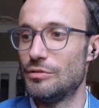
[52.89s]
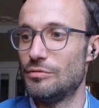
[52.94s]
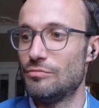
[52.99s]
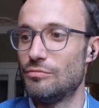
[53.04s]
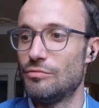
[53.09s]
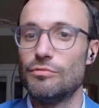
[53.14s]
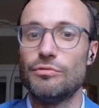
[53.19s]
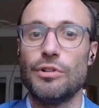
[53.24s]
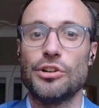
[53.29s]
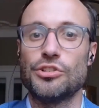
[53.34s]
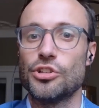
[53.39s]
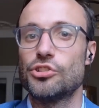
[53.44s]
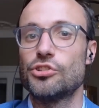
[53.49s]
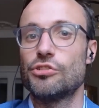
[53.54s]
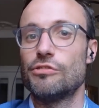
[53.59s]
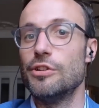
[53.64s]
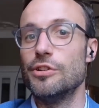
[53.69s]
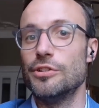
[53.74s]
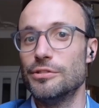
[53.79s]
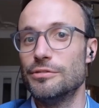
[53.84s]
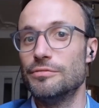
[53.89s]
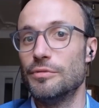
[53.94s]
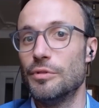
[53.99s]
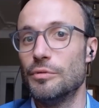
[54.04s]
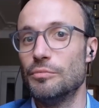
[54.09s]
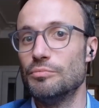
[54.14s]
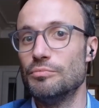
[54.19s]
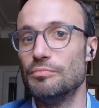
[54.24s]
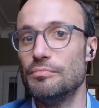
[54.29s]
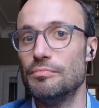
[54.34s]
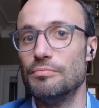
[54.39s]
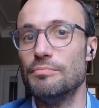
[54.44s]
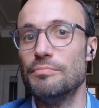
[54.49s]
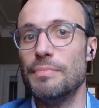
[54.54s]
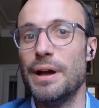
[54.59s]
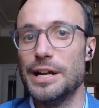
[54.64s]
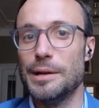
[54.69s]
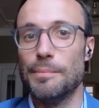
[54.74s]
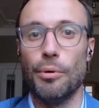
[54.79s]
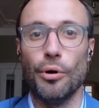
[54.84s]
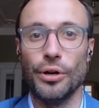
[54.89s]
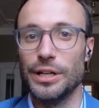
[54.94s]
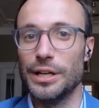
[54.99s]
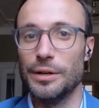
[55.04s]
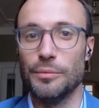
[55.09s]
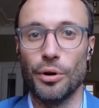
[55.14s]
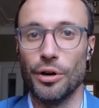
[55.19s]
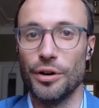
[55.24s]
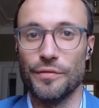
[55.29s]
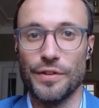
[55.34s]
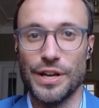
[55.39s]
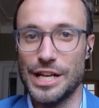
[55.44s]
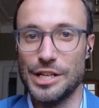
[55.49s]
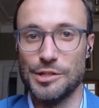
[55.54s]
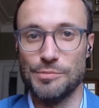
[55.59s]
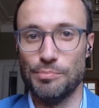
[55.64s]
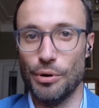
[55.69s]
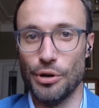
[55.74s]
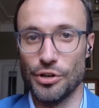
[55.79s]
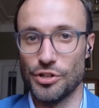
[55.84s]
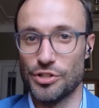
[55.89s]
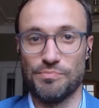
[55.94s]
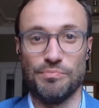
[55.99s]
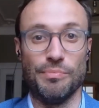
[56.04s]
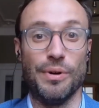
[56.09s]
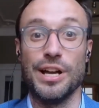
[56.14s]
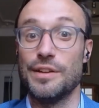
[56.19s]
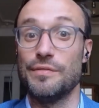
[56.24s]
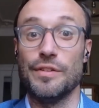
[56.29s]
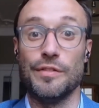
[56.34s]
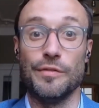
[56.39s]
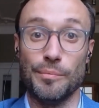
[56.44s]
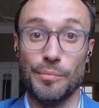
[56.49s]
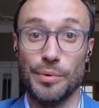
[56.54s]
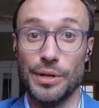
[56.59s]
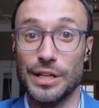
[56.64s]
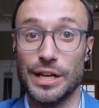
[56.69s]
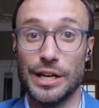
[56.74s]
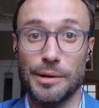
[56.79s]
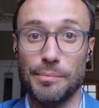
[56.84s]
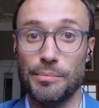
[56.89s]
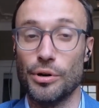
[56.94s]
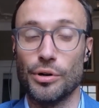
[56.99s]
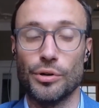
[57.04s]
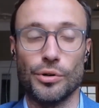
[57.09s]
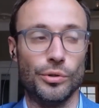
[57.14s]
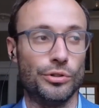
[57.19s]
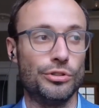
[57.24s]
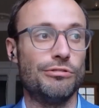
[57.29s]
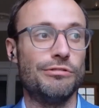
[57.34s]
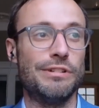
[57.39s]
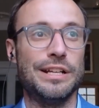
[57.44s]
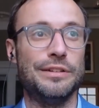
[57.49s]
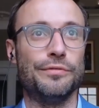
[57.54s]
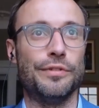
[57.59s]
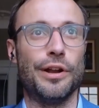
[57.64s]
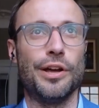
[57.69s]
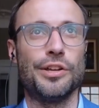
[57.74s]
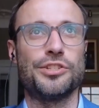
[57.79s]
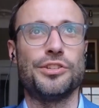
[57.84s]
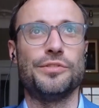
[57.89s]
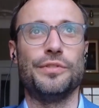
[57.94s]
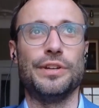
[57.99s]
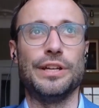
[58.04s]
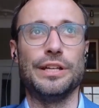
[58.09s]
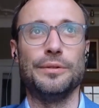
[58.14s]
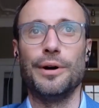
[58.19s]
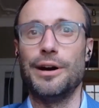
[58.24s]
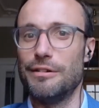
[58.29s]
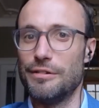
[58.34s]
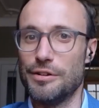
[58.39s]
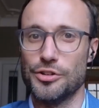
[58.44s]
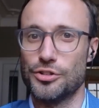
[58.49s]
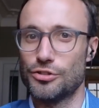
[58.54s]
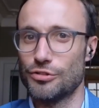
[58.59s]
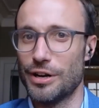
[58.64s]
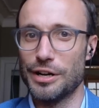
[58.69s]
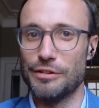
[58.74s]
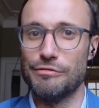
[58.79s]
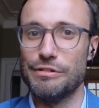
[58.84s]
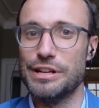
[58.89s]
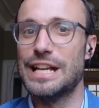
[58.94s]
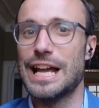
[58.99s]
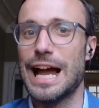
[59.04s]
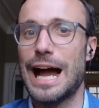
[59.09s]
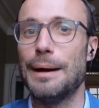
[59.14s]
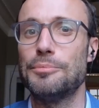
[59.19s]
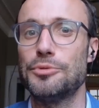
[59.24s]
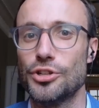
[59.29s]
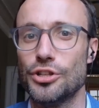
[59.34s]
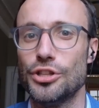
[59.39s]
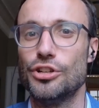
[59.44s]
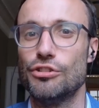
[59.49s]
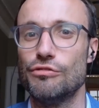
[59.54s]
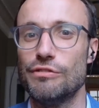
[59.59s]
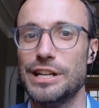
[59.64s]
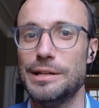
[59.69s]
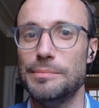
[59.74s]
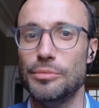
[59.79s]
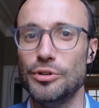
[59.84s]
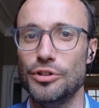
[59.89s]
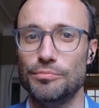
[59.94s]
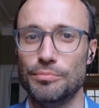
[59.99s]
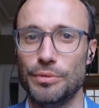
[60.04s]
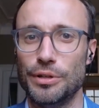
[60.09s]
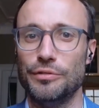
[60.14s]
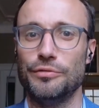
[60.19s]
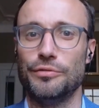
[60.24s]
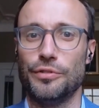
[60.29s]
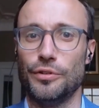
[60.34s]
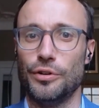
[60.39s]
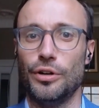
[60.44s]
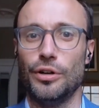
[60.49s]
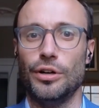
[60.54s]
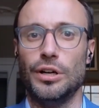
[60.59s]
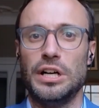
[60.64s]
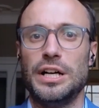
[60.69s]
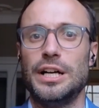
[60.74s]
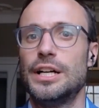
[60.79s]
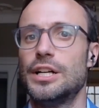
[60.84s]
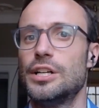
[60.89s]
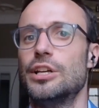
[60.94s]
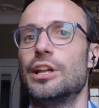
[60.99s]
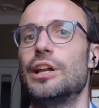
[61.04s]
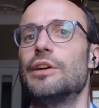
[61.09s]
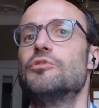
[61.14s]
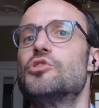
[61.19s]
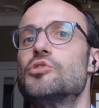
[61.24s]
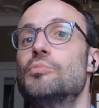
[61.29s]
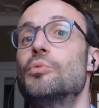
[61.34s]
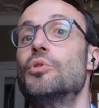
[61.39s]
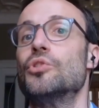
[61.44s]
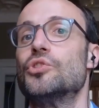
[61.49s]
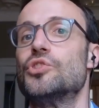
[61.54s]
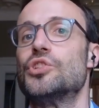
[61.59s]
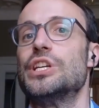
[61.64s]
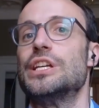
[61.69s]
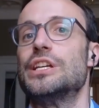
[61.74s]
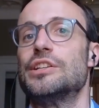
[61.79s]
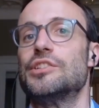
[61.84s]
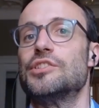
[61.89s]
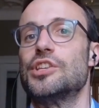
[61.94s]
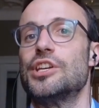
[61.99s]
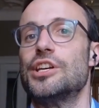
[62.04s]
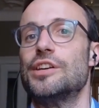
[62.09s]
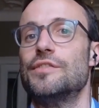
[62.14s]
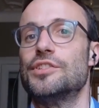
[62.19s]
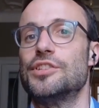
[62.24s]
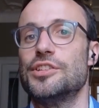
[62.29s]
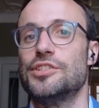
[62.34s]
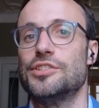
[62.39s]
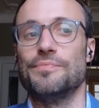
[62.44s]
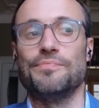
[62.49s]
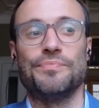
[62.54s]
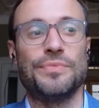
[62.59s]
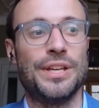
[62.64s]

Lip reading: Roger Scruton made a point in one of his books, might have even been in a book called Green Philosophy, where he was trying to recapture the green movement for, small c conservatism.